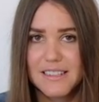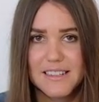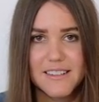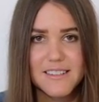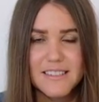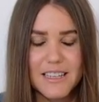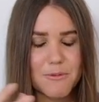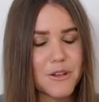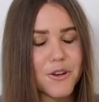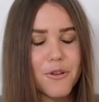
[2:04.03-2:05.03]
As I
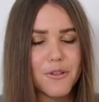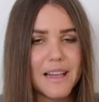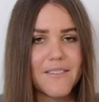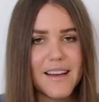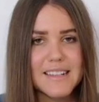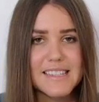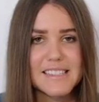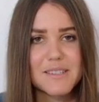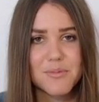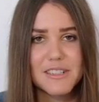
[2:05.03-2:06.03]
understand, we don't all have
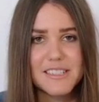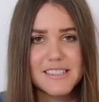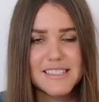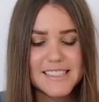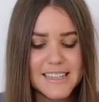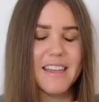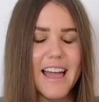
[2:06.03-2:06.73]
access to printers.